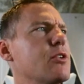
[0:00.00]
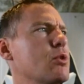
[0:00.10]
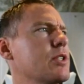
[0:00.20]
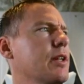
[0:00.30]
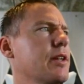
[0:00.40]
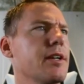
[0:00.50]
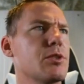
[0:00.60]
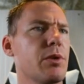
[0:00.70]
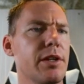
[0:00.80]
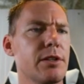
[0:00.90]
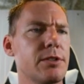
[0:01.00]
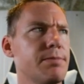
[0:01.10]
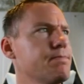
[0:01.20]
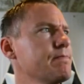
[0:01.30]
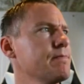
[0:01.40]
interesting things with these.
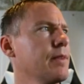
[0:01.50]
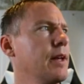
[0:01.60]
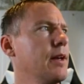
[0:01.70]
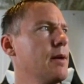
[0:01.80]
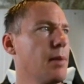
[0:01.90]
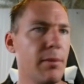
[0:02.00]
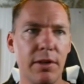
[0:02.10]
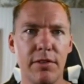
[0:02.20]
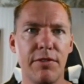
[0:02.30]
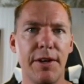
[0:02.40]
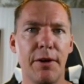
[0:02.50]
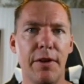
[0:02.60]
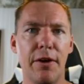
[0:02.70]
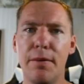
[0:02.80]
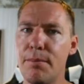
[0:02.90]
But I'm gonna leave the video
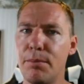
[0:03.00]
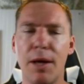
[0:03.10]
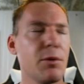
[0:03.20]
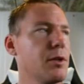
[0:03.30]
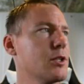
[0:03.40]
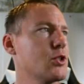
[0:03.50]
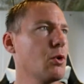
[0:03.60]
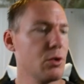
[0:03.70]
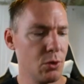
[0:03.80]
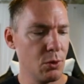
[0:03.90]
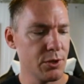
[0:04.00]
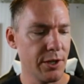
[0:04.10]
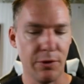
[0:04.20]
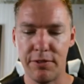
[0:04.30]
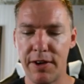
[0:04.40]
there. Play with the distort tools
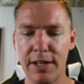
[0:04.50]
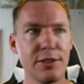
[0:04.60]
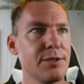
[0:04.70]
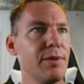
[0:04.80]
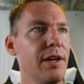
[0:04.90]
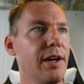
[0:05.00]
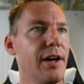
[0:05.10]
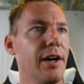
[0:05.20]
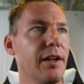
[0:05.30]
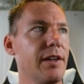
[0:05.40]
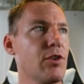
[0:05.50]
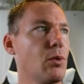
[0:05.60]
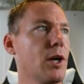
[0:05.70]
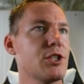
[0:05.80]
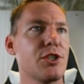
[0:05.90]
under effects. Leave your
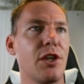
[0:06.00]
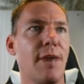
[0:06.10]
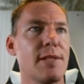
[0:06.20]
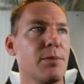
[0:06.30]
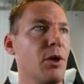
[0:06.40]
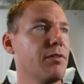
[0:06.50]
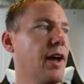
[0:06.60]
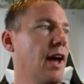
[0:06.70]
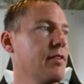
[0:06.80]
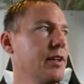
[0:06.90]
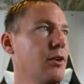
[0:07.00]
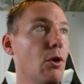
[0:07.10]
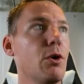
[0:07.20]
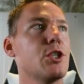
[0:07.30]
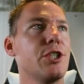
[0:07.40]
questions or comments below if you have any,
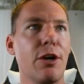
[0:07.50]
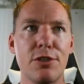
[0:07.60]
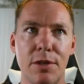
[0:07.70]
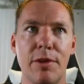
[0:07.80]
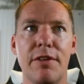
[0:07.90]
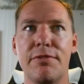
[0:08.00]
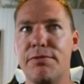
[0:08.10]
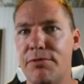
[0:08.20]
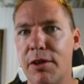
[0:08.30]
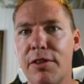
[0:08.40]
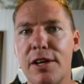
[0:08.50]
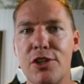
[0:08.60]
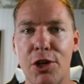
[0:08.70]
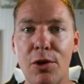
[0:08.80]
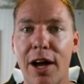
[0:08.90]
or share some of the fun
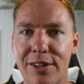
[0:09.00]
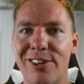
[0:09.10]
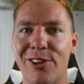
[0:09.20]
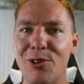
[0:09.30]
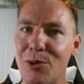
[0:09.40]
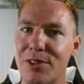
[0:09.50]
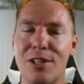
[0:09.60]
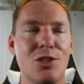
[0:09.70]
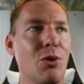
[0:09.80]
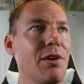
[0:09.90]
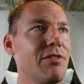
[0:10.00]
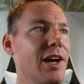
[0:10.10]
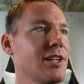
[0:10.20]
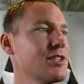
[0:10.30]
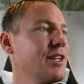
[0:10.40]
things that you like to do with distort
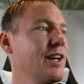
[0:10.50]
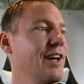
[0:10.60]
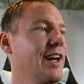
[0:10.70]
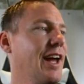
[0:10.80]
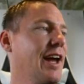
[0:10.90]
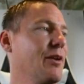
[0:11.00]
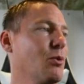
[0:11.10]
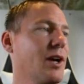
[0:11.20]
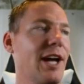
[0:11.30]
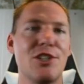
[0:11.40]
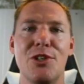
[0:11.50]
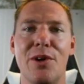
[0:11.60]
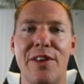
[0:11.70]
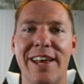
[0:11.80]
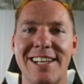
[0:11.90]
effects, and we'll catch you
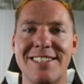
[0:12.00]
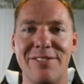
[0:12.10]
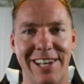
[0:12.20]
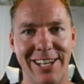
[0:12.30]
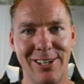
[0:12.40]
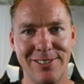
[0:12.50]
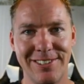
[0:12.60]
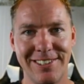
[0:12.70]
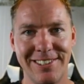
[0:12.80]
in the next video.